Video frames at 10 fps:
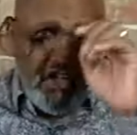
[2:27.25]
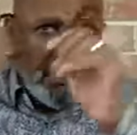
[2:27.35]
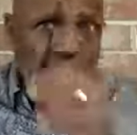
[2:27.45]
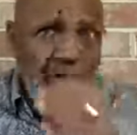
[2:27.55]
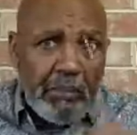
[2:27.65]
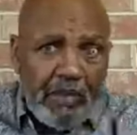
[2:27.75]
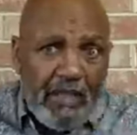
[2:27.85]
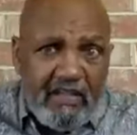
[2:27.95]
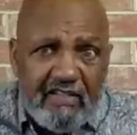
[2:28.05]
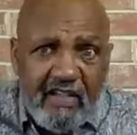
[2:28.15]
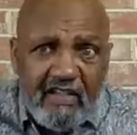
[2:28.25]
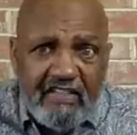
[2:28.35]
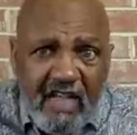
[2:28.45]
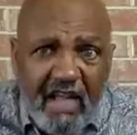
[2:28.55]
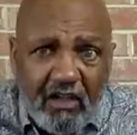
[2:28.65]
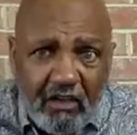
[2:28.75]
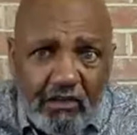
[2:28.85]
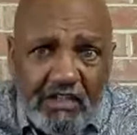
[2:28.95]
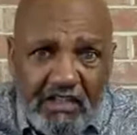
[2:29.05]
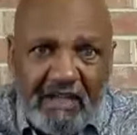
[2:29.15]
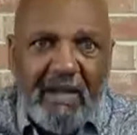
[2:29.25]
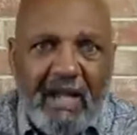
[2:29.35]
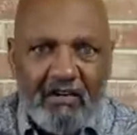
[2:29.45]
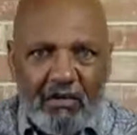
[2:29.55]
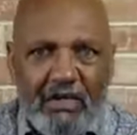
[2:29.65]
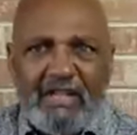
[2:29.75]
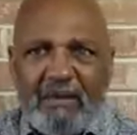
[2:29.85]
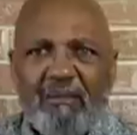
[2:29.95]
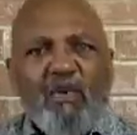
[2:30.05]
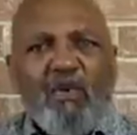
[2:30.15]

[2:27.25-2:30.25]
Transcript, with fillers: So please say hello to them and greet them